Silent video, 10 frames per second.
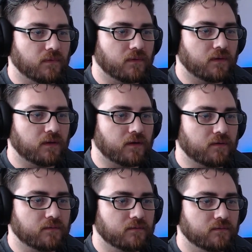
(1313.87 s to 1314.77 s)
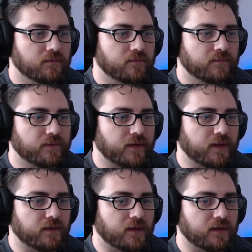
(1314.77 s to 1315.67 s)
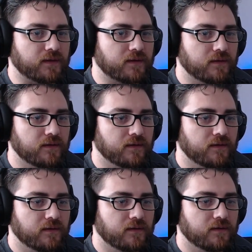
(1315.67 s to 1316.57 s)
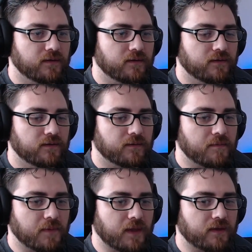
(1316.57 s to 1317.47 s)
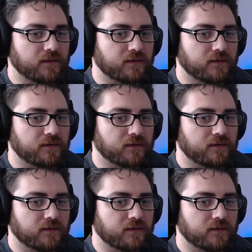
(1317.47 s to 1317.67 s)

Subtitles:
You know? And like, man,